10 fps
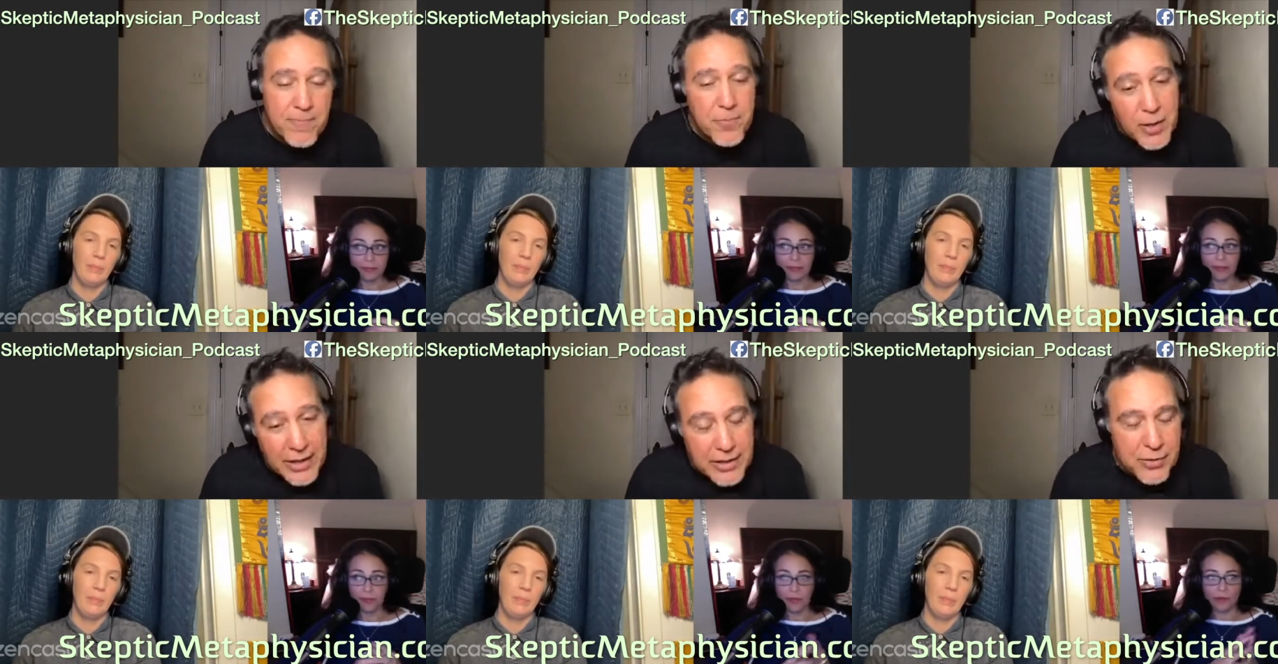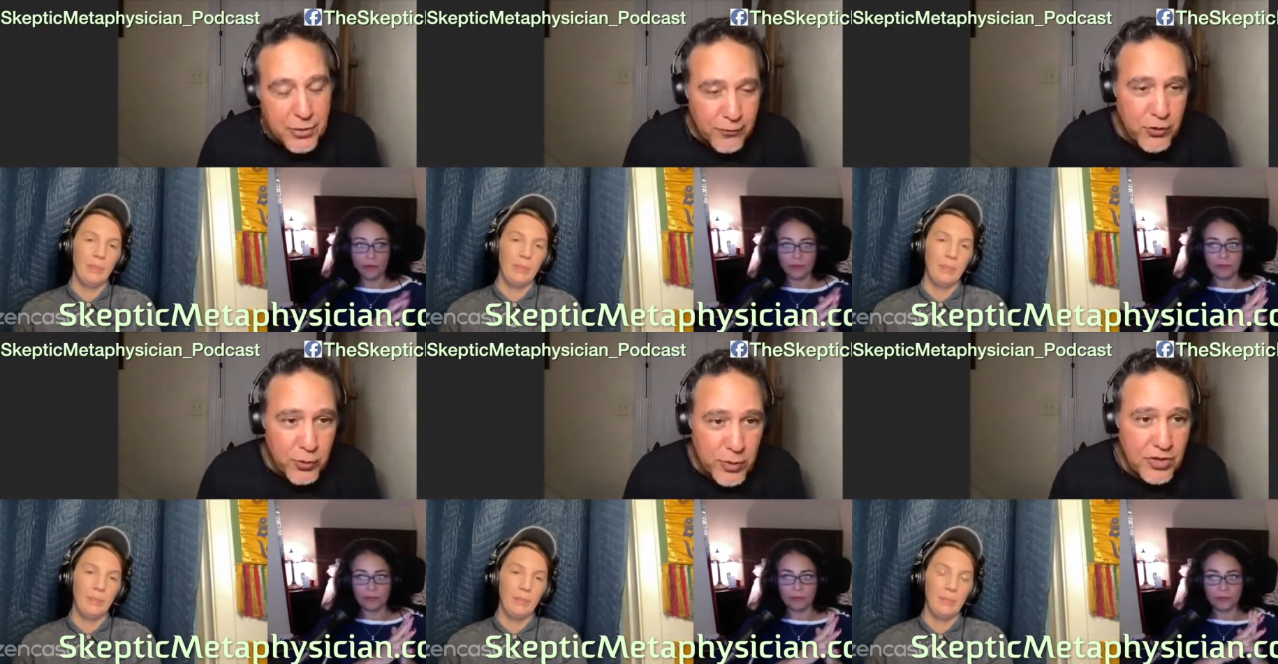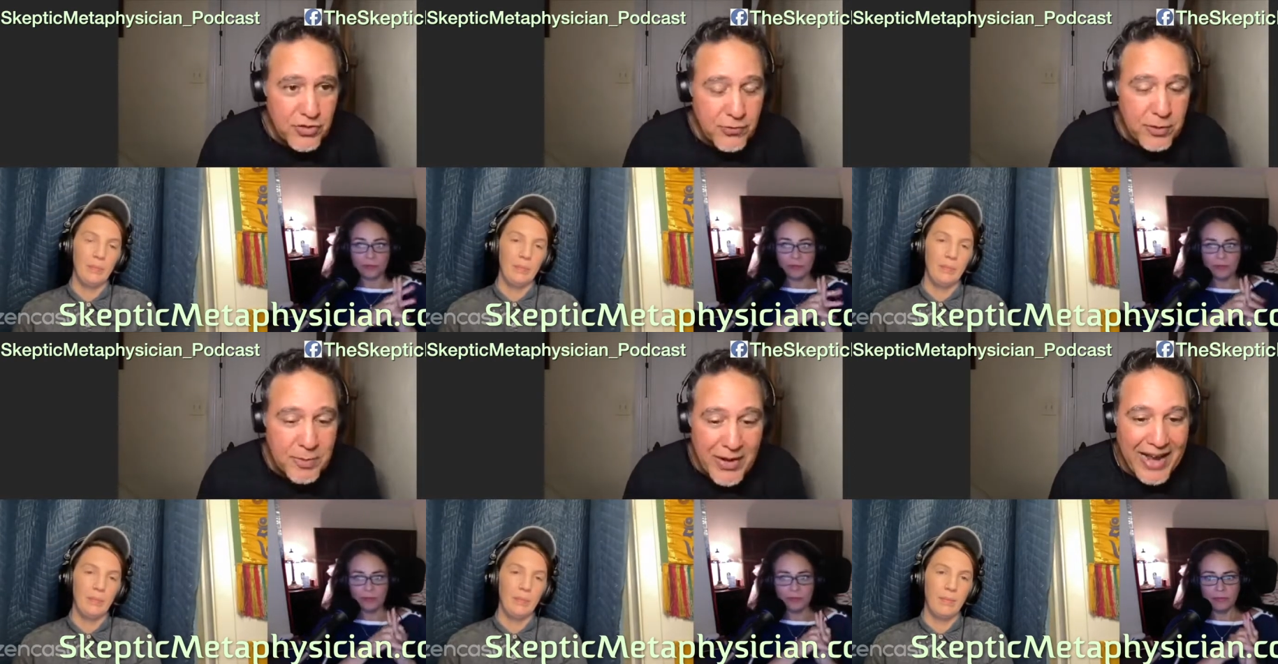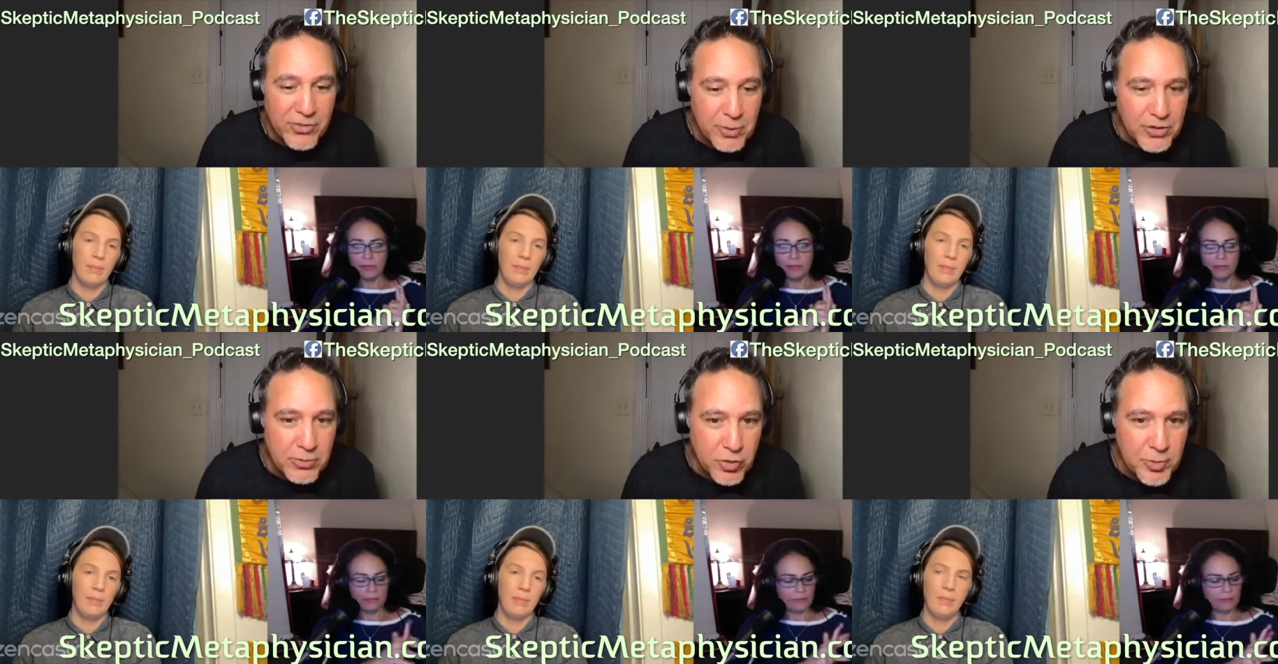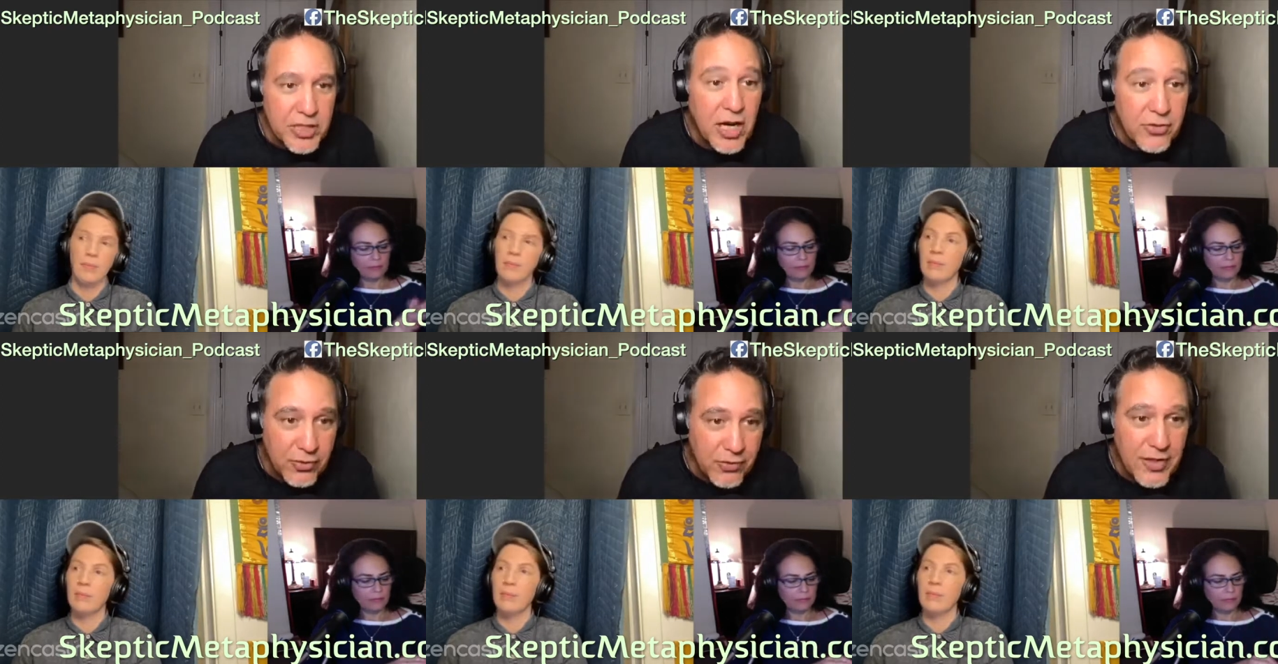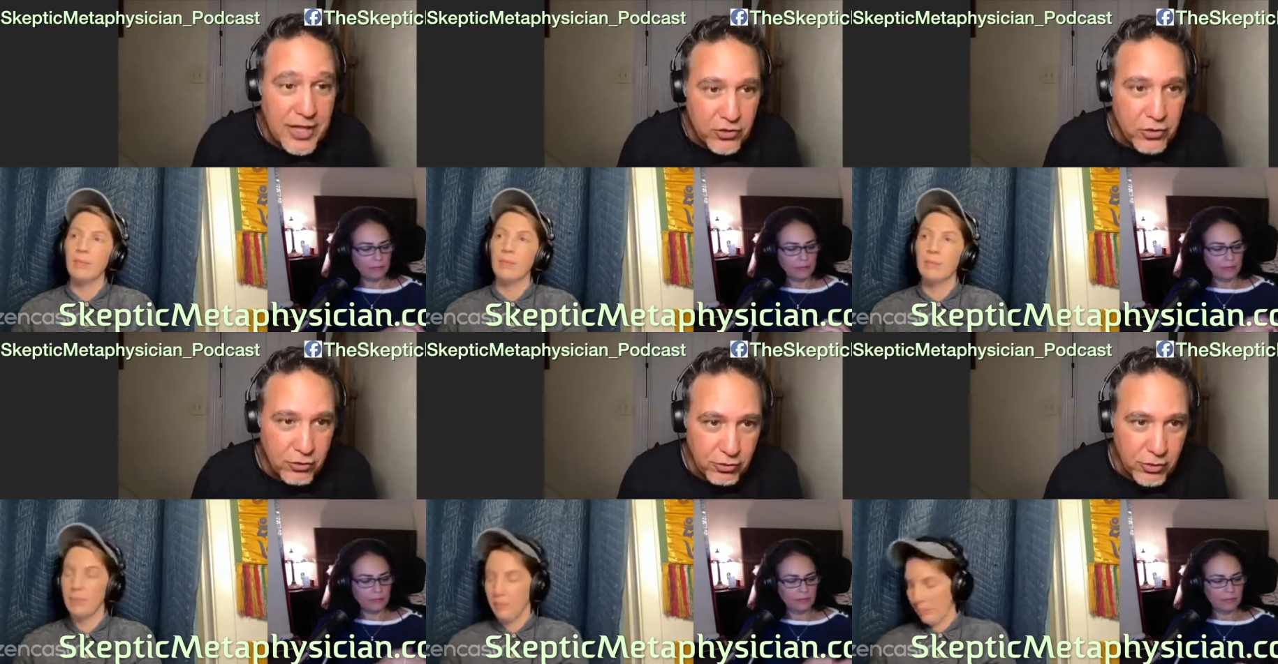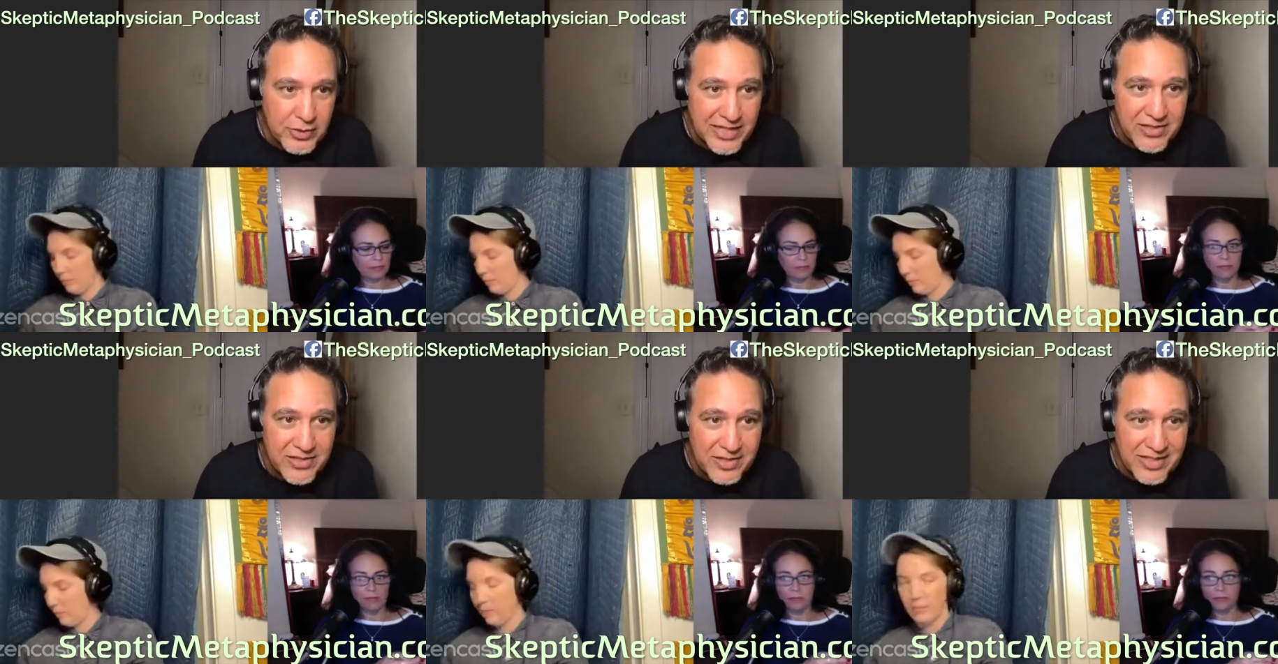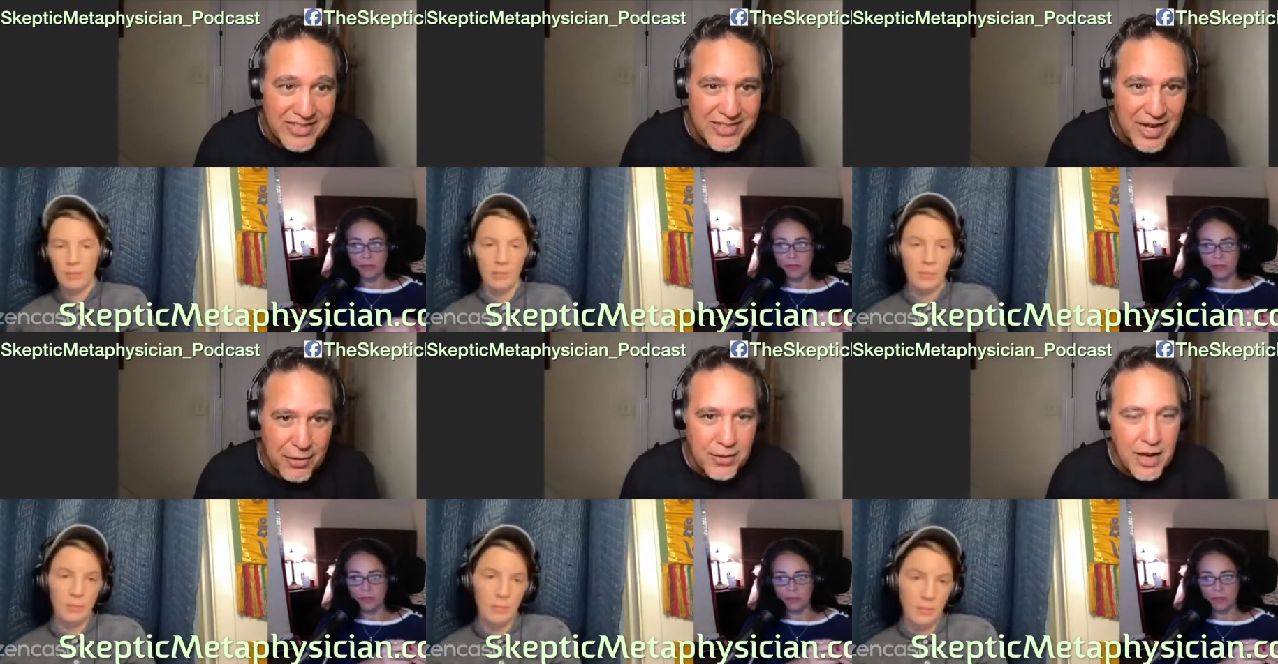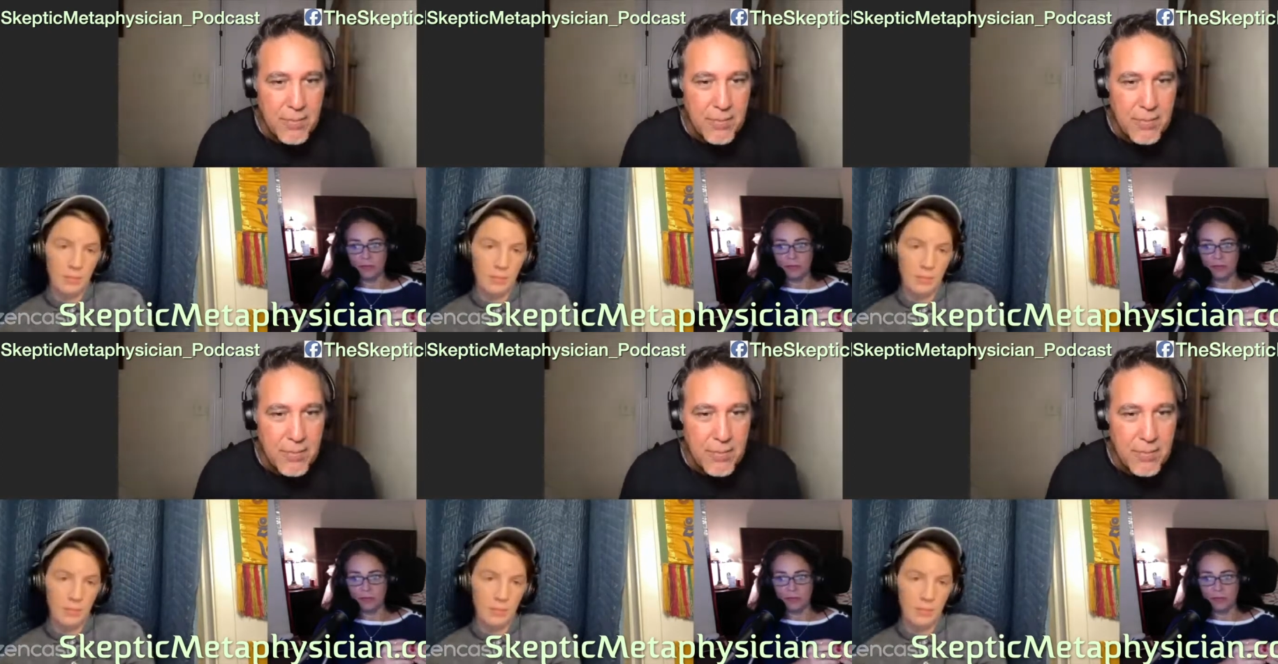Speaker 1: out of me the first one doesn't freak me out as much anymore because of thanks to the show, and that's that's death.